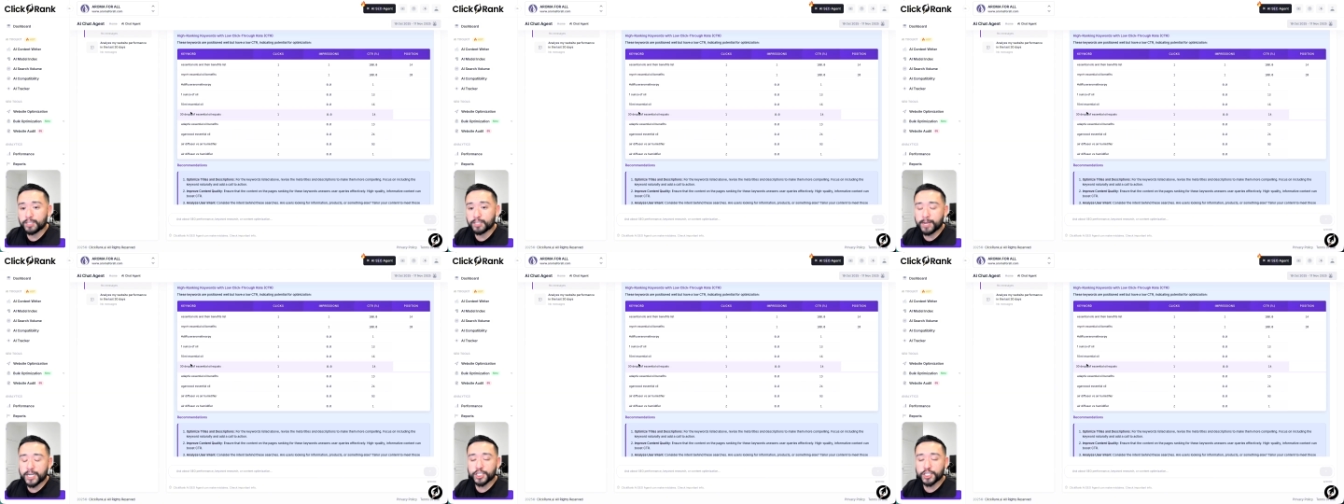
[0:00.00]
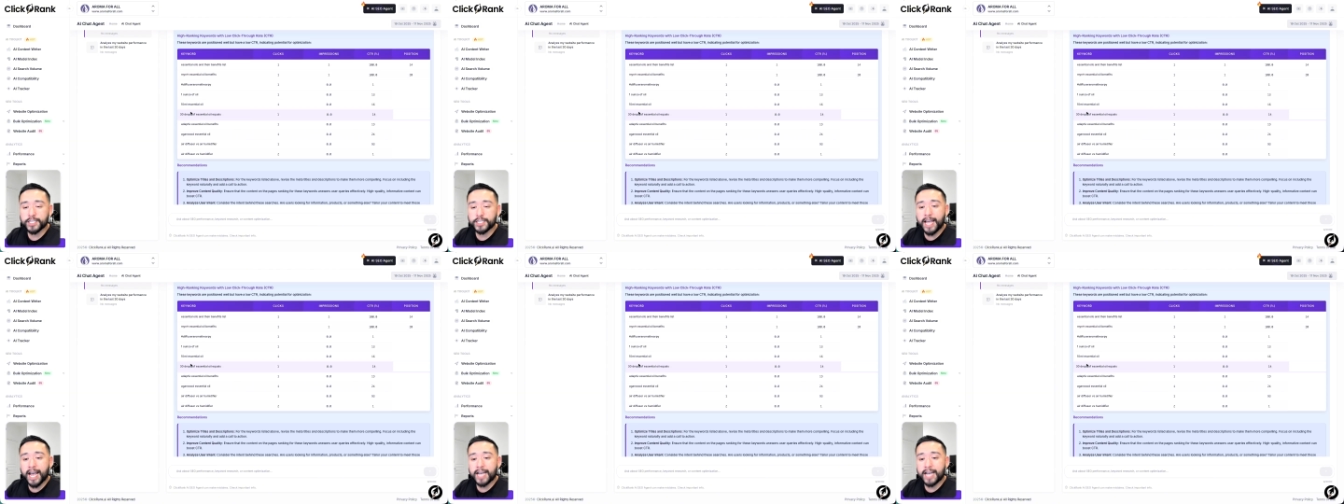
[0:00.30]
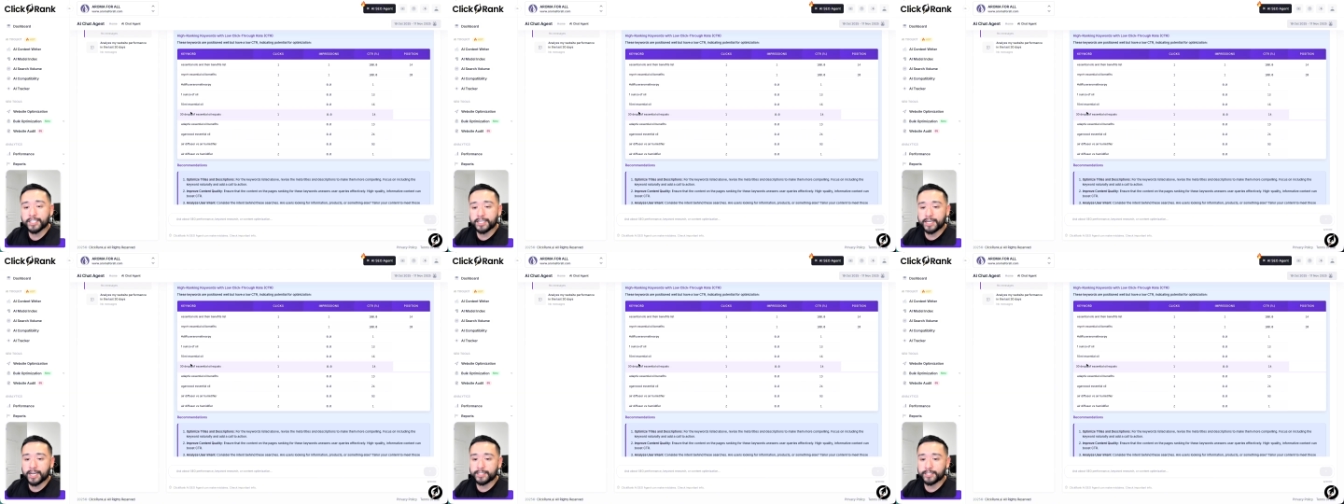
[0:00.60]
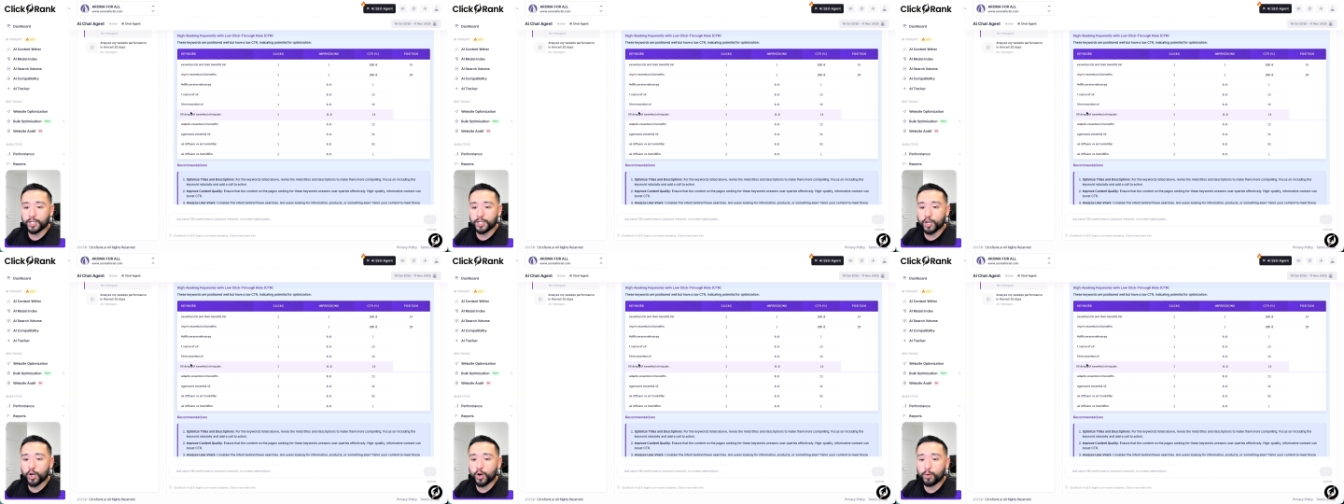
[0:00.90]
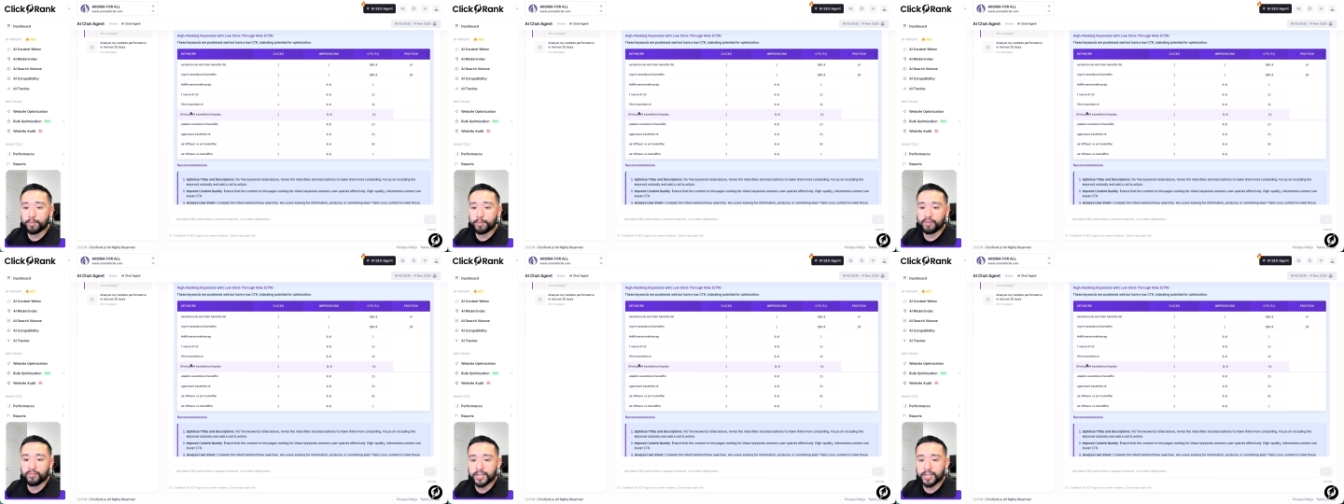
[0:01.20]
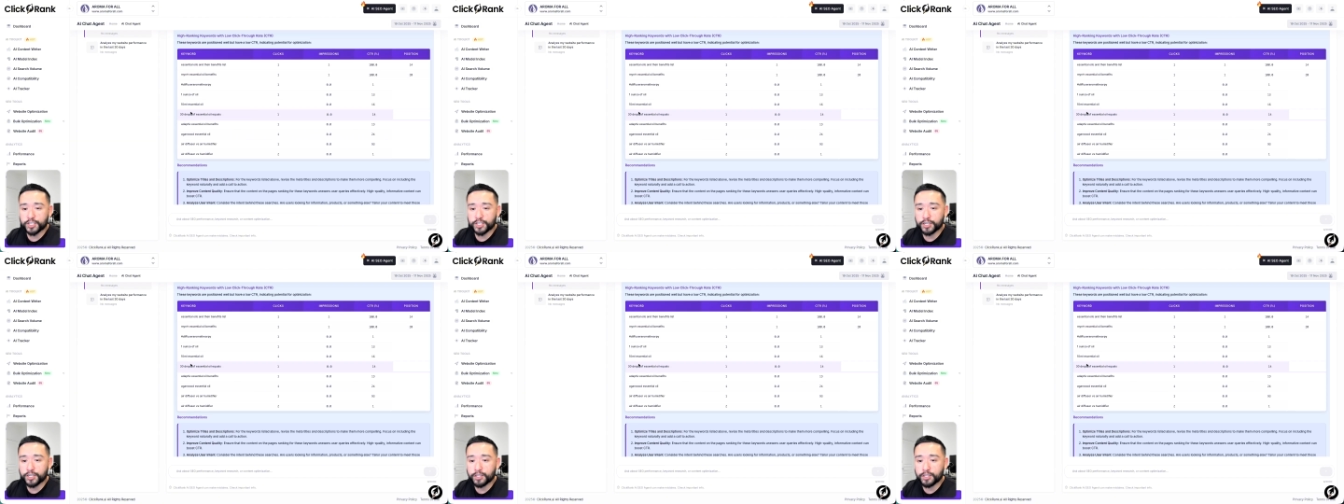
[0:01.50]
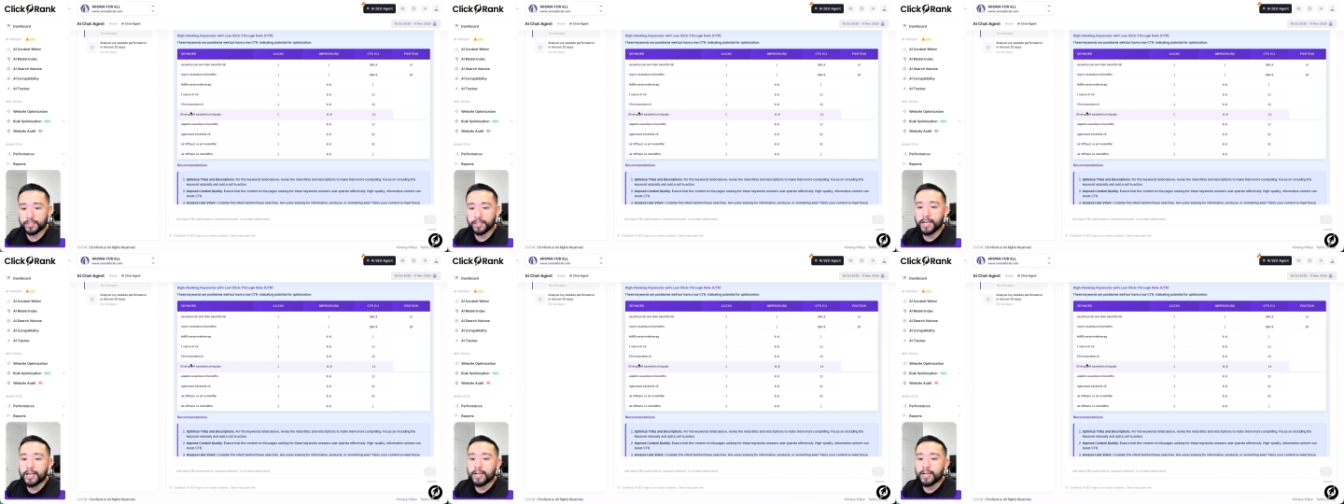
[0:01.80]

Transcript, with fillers: especially as an SEO professional.